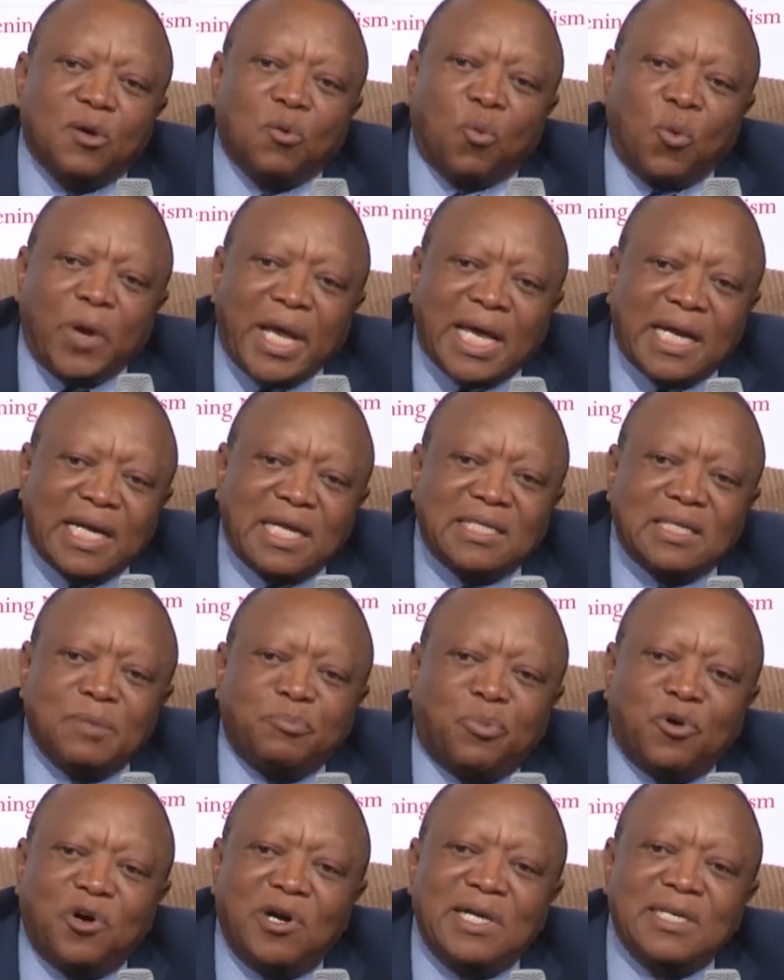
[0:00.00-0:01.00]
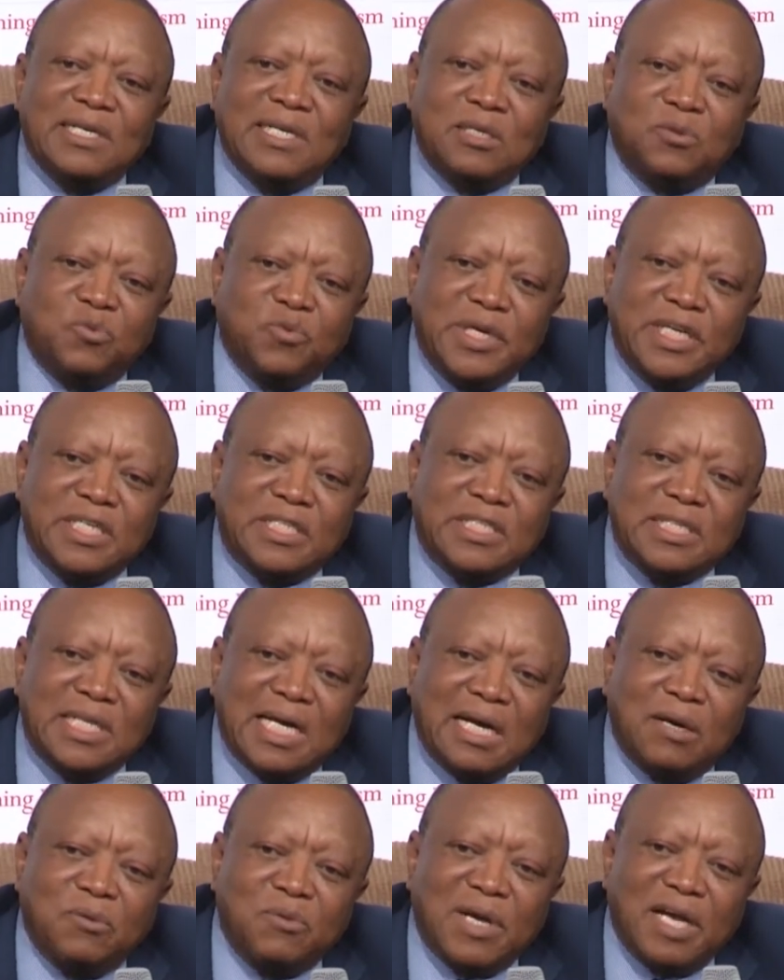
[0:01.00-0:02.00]
We are at the point at which
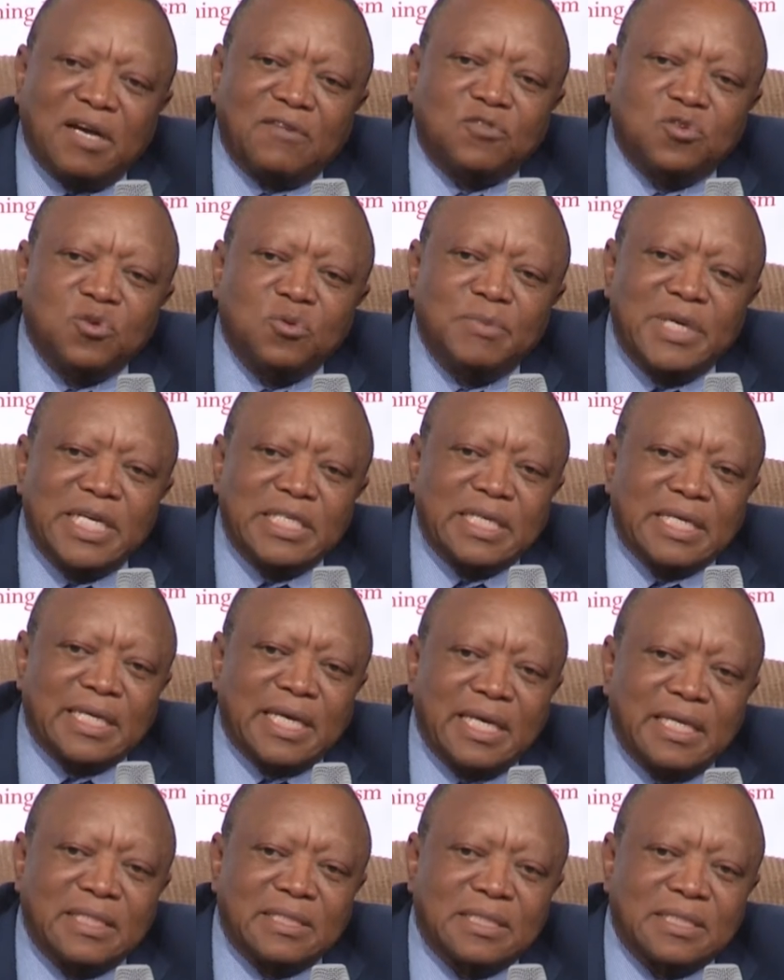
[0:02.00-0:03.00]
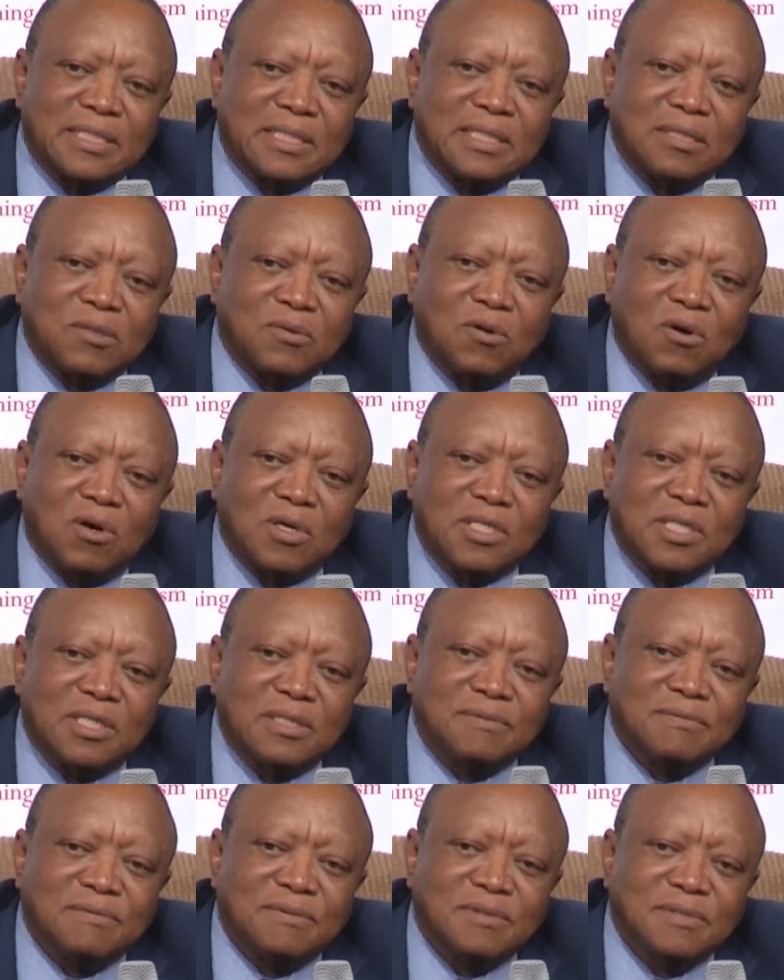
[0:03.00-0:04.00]
now we have two major cases in court.
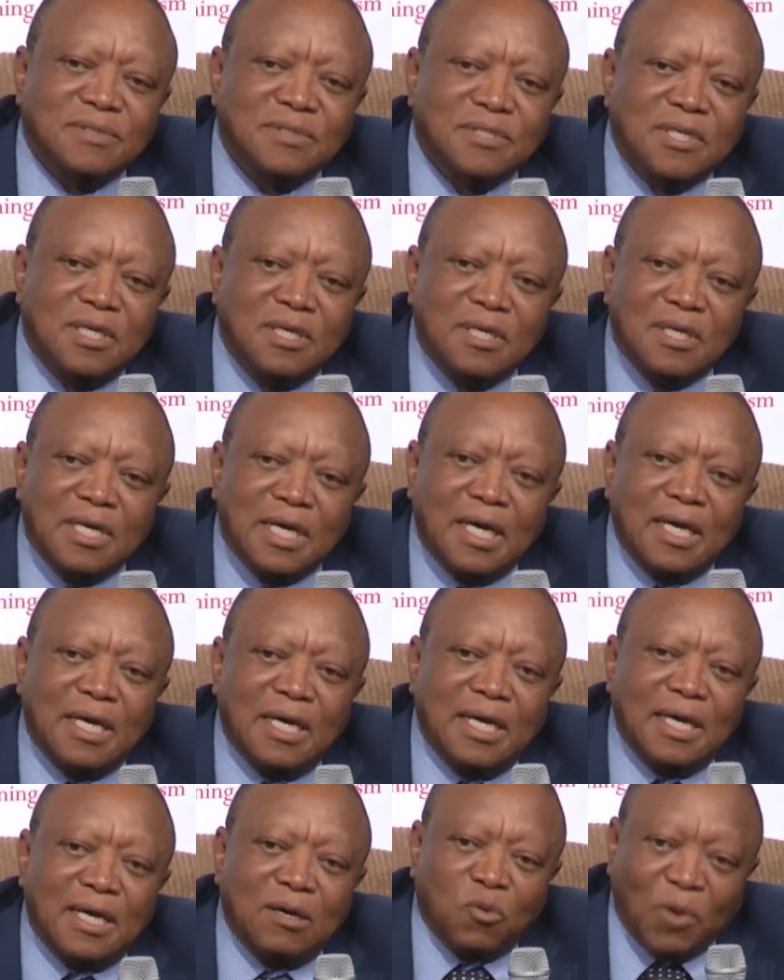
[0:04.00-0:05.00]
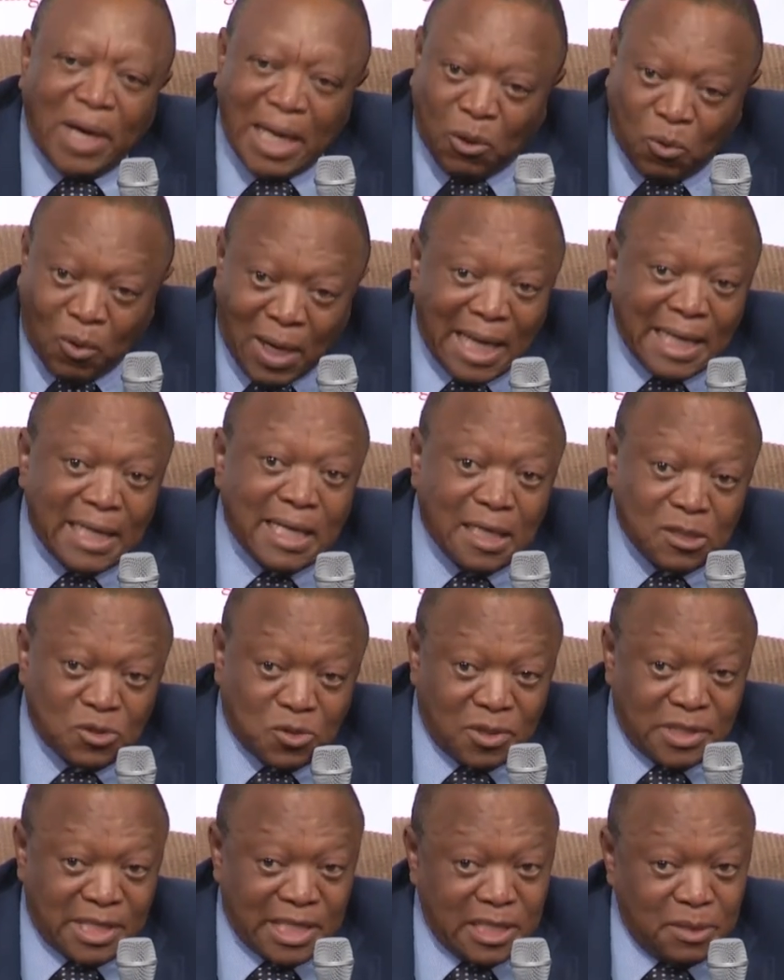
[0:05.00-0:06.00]
One has
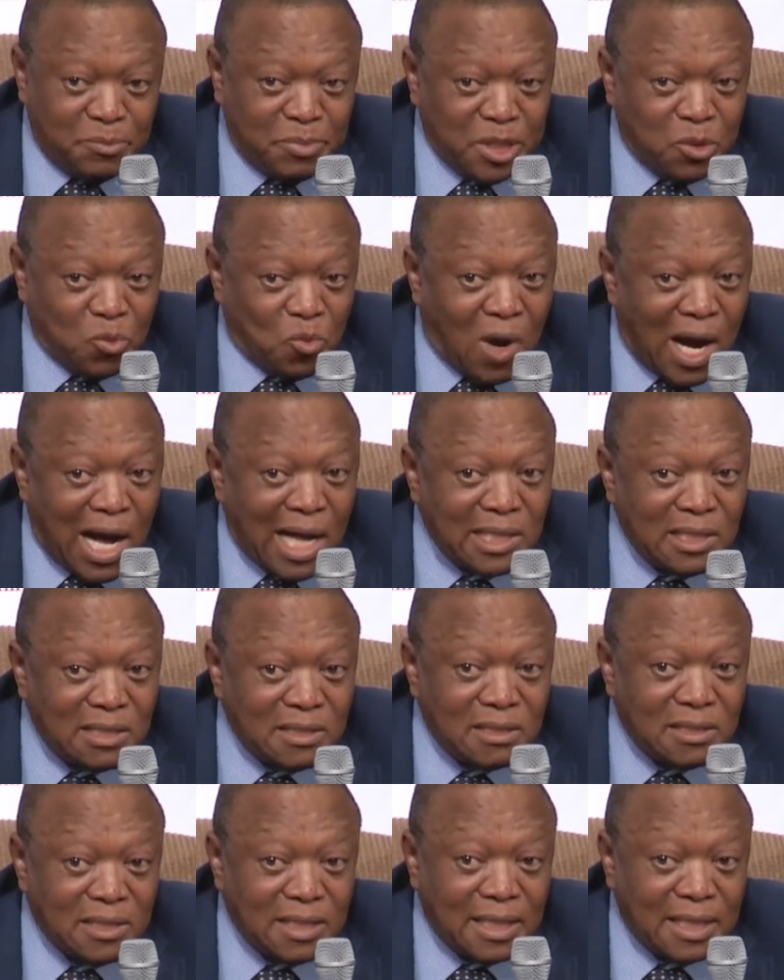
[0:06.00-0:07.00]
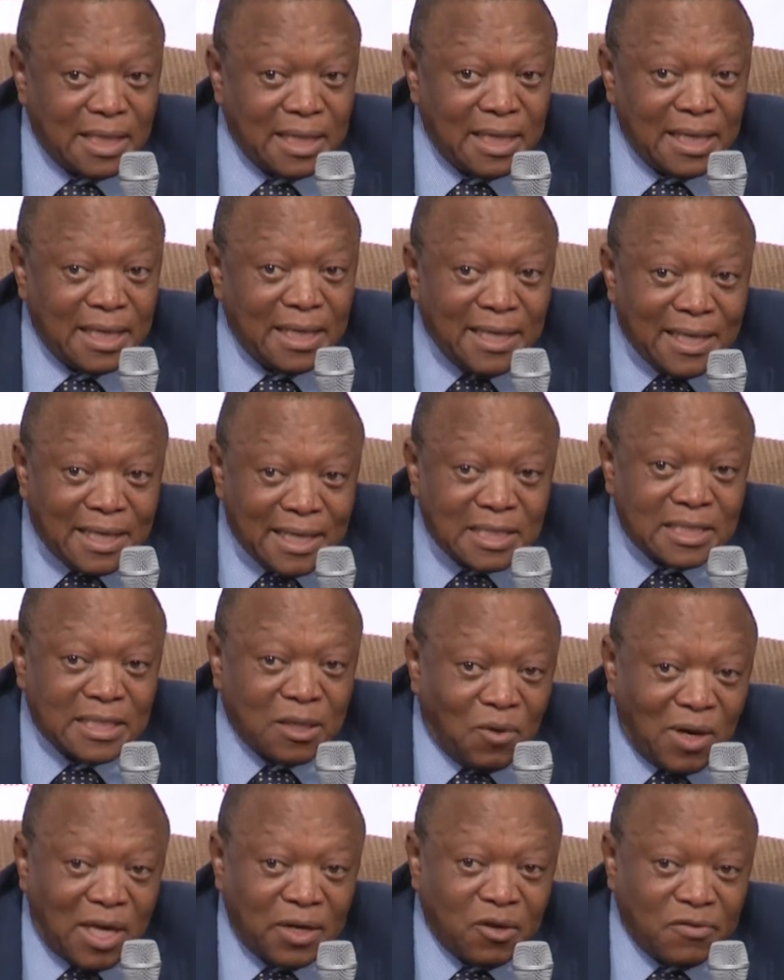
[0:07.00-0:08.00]
already been won. It's the
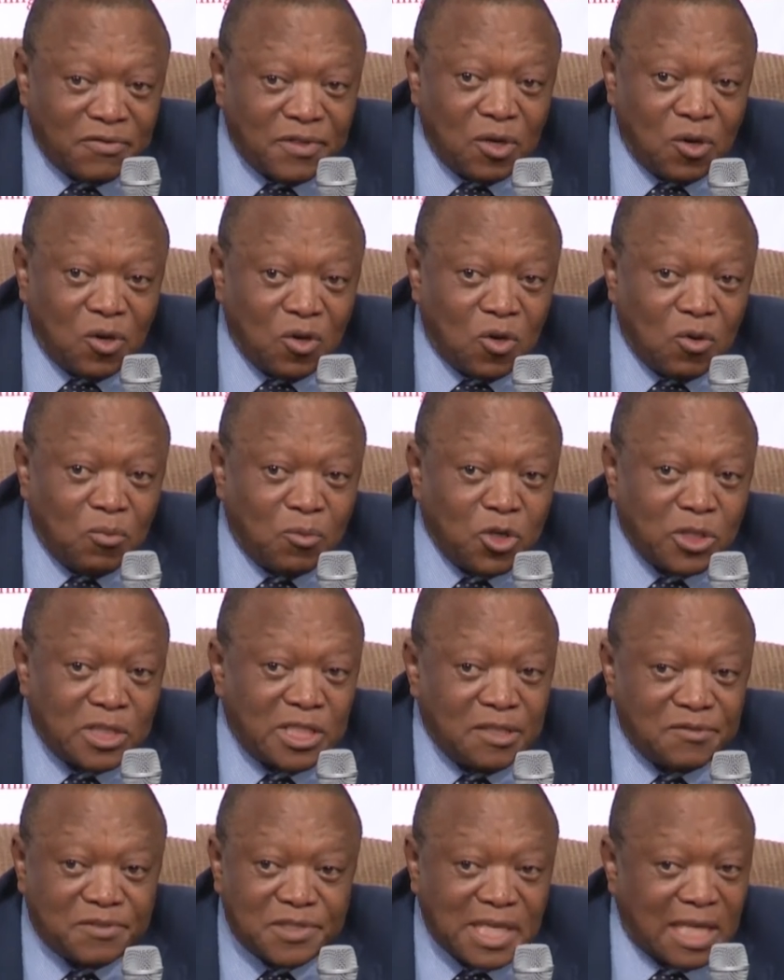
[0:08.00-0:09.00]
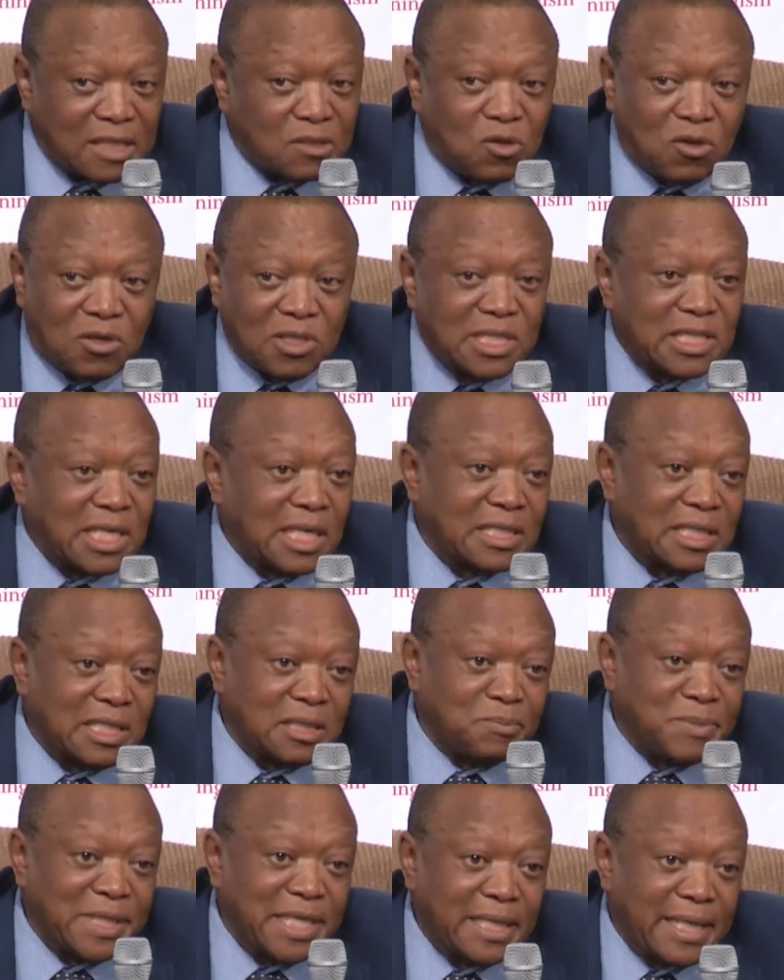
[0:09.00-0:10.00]
one of the locomotives. That contract
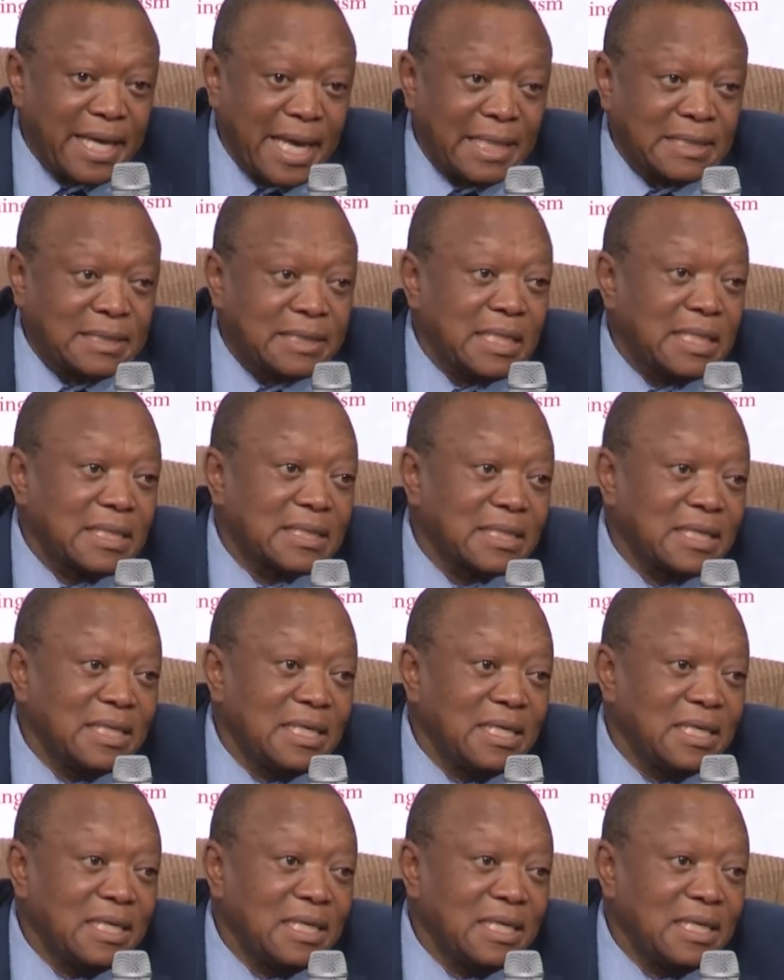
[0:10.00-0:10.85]
has been cancelled.